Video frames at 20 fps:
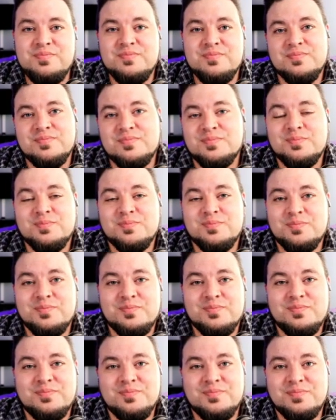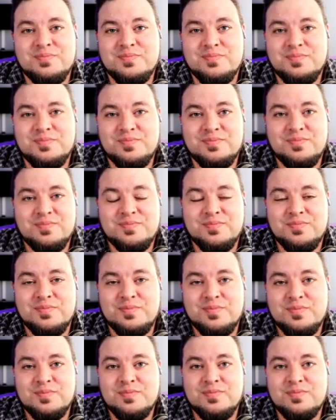
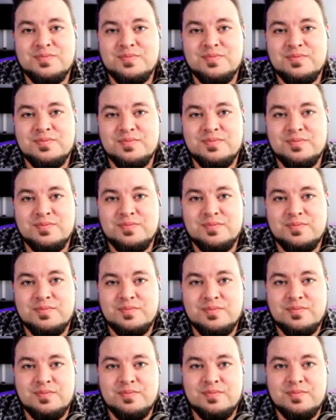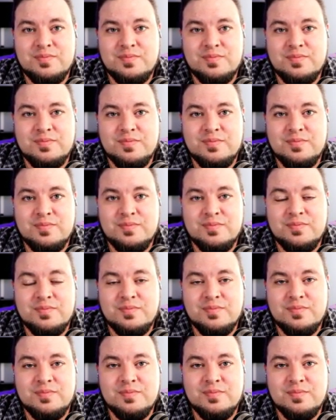
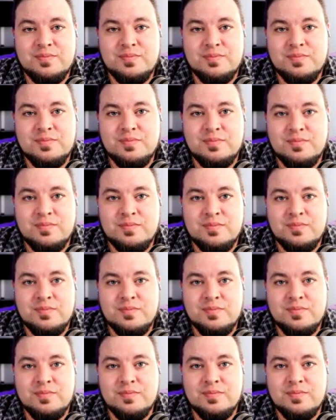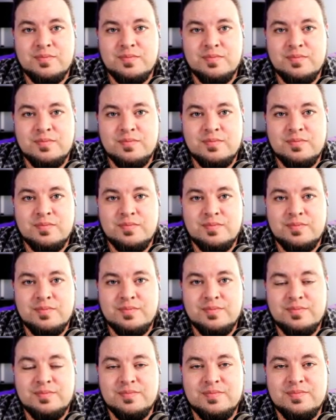
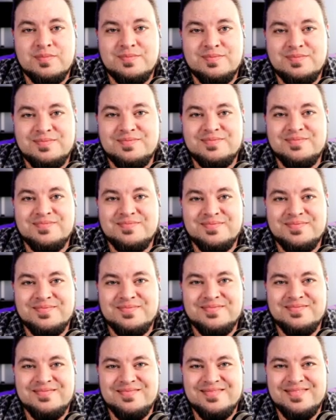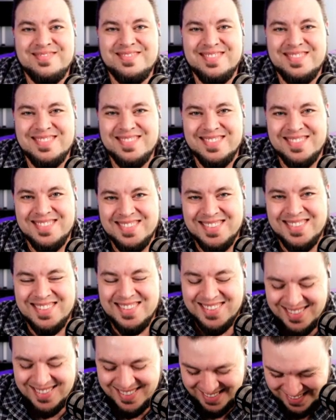(silent)